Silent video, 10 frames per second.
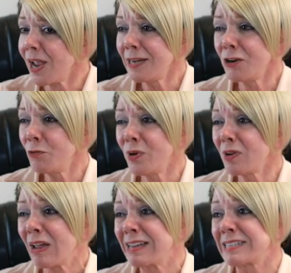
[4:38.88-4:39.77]
I didn't
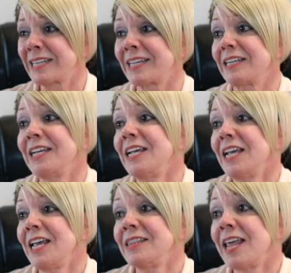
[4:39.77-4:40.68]
realize that
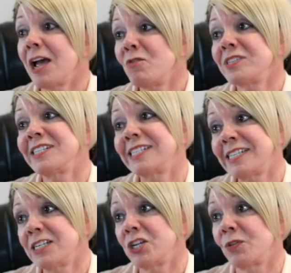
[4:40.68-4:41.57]
that was a
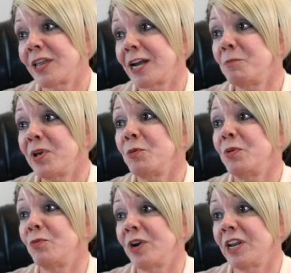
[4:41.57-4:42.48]
signal that I
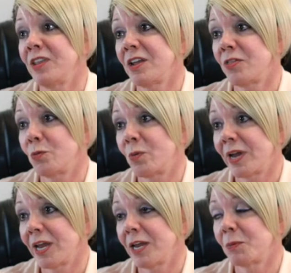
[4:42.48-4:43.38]
better be running the other
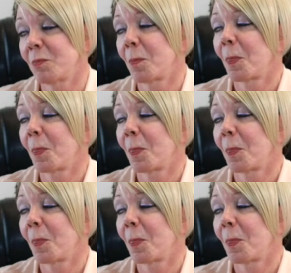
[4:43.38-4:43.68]
way.